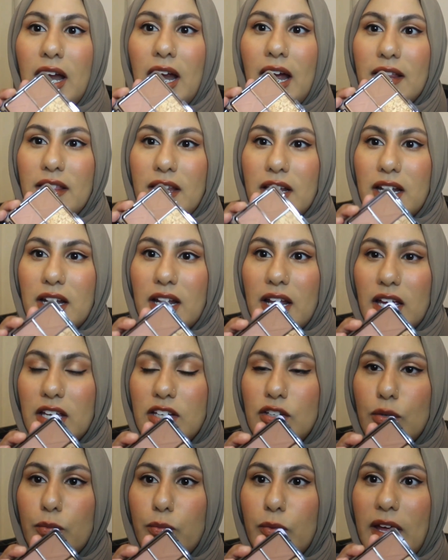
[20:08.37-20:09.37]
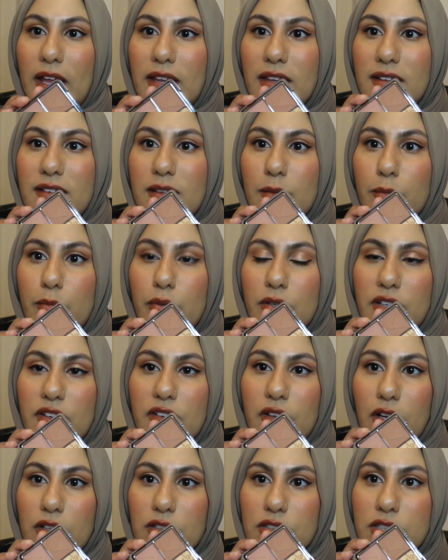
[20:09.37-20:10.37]
And then I like to get this and put this
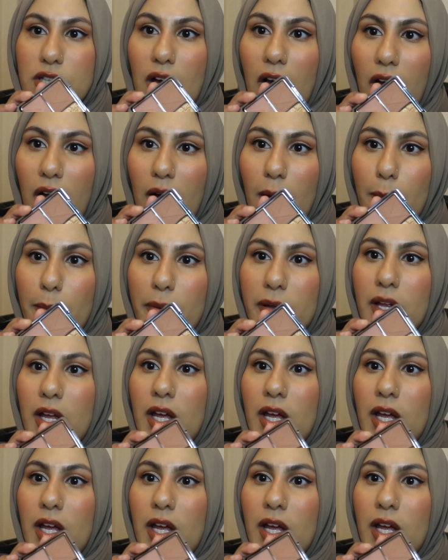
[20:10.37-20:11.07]
on top,